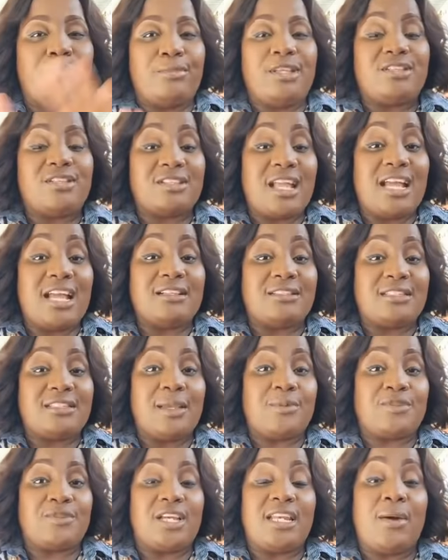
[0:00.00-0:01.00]

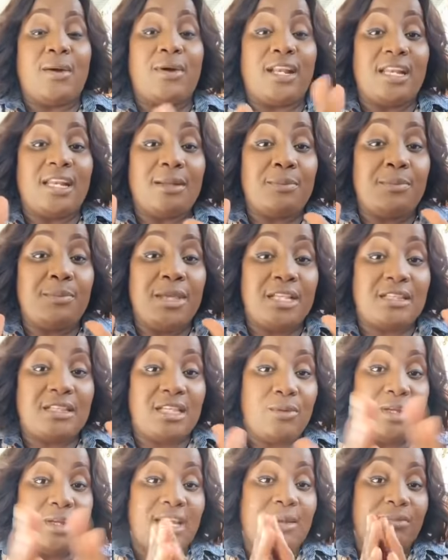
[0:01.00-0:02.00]
misconceptions, and one of the big
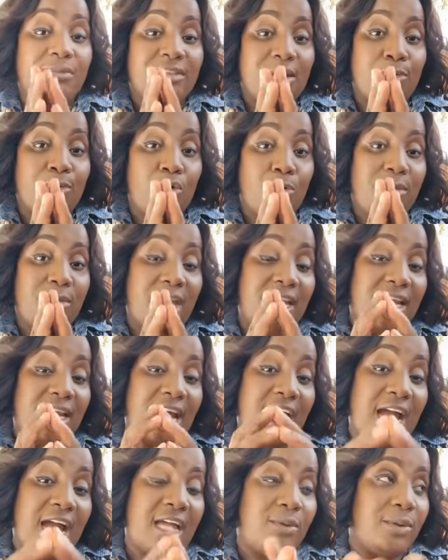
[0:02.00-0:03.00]
thing where them say about me are
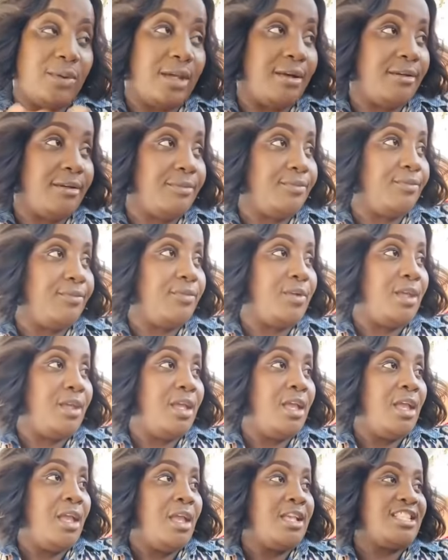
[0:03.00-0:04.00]
the hardware
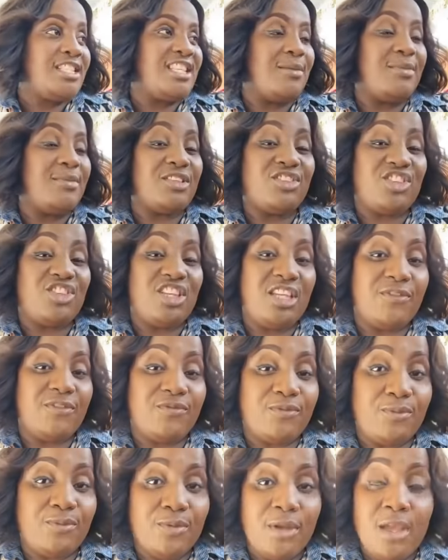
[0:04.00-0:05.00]
say my
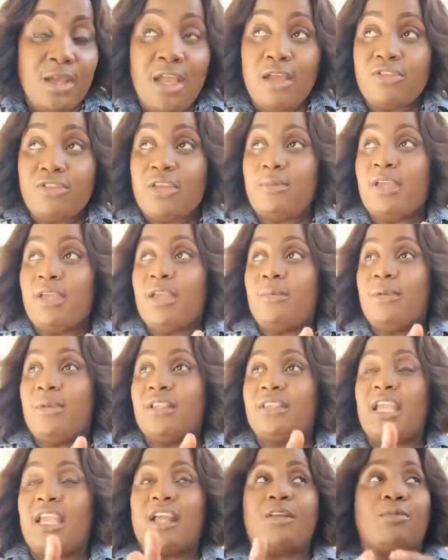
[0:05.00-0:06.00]
teeth say me,
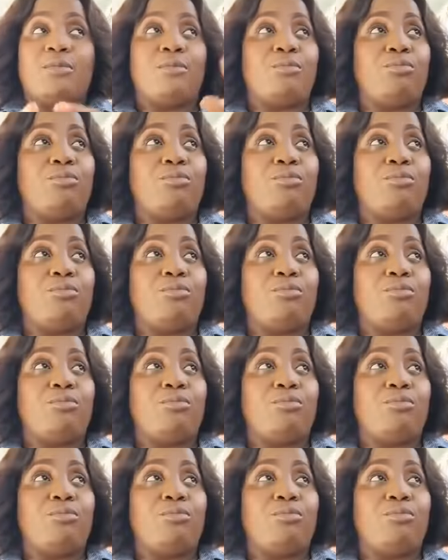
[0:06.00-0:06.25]
me take